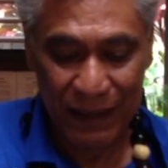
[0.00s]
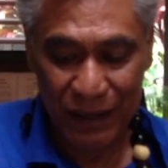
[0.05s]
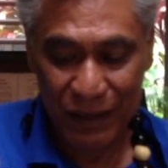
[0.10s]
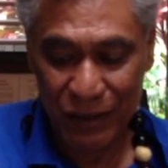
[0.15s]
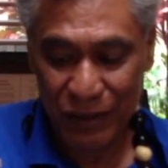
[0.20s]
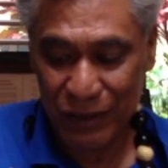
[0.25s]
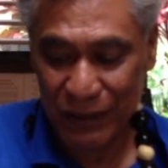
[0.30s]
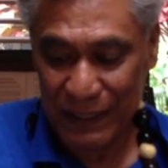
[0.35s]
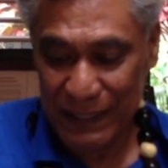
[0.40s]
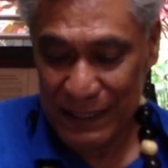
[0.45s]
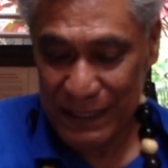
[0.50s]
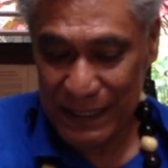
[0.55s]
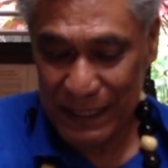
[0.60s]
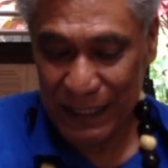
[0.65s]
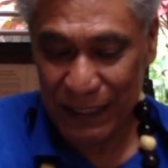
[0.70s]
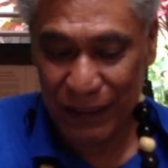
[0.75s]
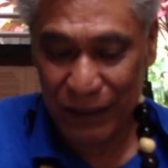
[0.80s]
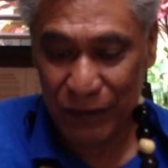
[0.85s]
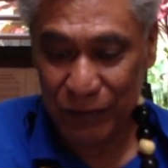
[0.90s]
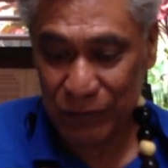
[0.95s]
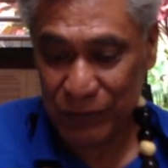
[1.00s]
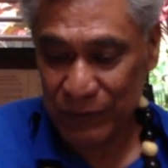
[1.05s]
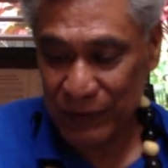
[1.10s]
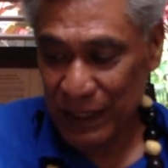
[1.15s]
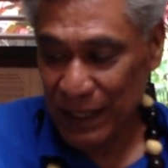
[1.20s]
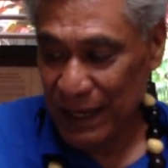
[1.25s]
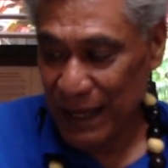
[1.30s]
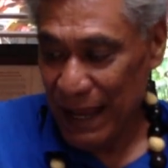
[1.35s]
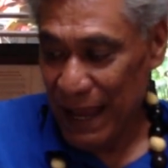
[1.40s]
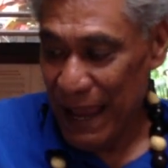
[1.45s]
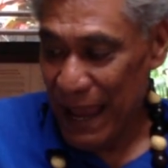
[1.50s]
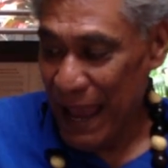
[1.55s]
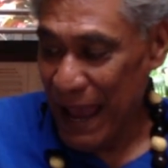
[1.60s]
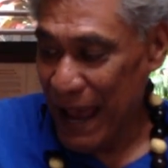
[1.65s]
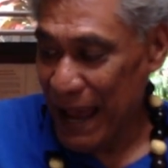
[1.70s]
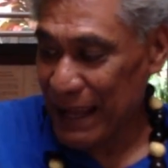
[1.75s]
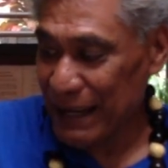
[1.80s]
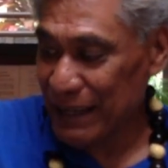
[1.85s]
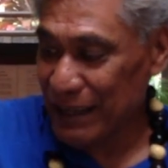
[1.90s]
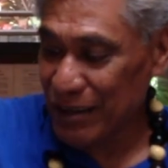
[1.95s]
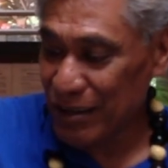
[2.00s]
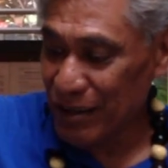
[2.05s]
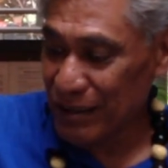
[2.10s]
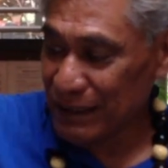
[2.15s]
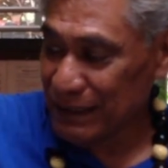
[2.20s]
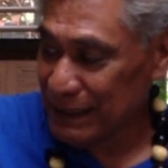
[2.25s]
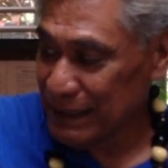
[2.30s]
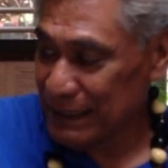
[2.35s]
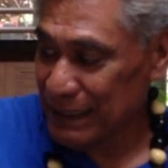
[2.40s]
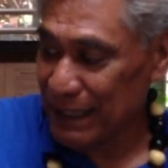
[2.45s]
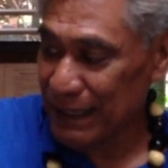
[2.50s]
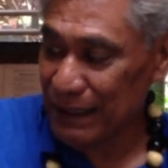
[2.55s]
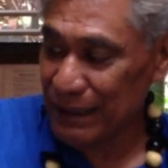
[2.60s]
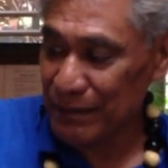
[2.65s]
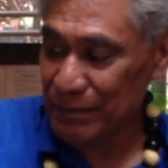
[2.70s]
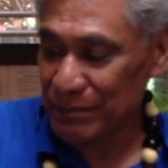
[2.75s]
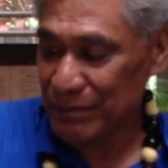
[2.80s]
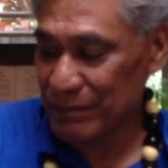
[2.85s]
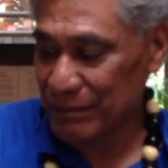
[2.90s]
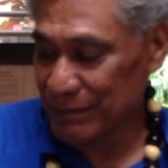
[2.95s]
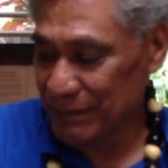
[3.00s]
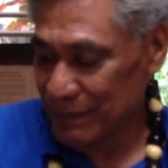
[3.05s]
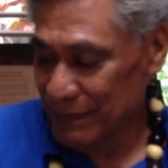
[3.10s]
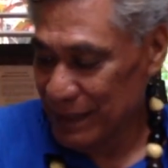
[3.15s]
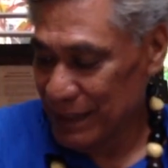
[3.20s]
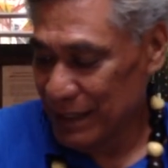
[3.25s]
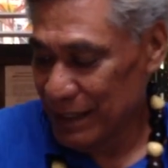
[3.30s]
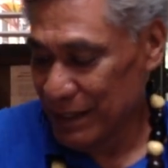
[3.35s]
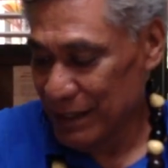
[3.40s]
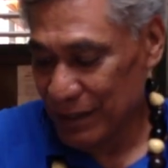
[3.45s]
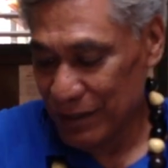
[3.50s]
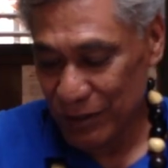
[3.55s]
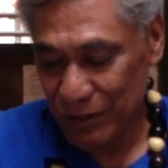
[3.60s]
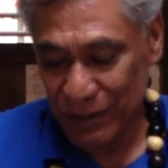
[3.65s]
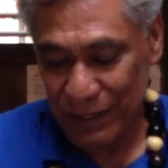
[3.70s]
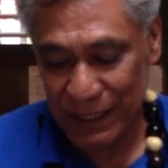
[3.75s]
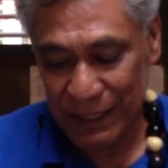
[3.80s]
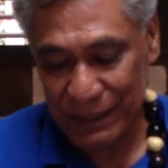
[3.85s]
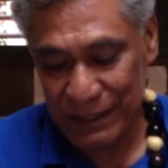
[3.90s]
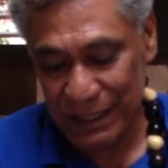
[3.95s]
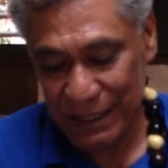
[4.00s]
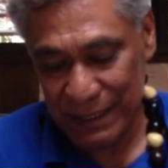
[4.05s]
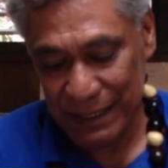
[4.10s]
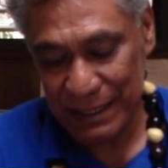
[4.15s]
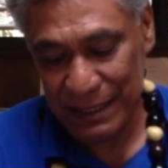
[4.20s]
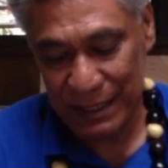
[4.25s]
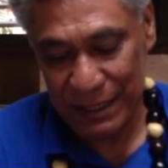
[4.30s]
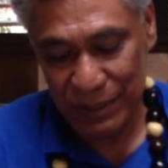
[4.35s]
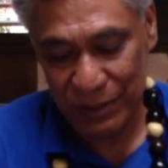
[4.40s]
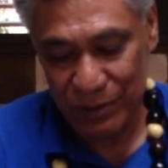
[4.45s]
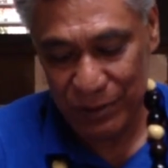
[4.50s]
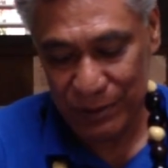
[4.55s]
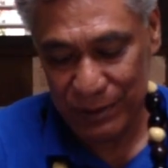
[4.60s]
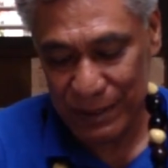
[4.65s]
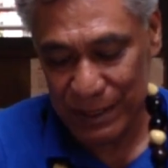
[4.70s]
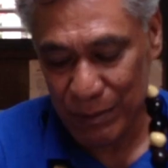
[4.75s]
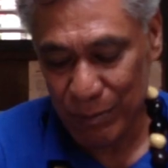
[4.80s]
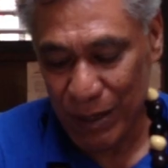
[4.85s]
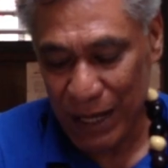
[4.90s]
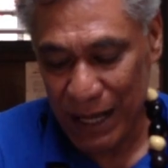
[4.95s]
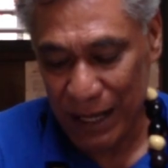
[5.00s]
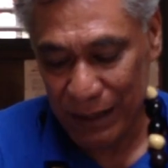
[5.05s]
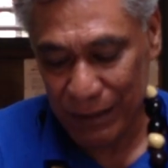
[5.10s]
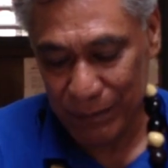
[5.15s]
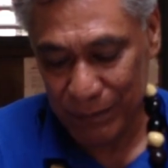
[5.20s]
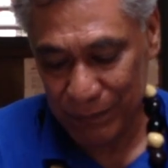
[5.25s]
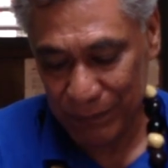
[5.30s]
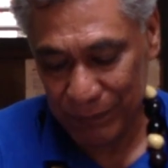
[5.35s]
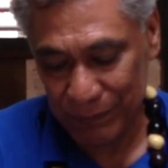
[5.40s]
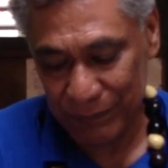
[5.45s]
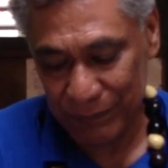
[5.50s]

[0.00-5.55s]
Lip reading: You know, instead of adding all the time, you can just use the bottom.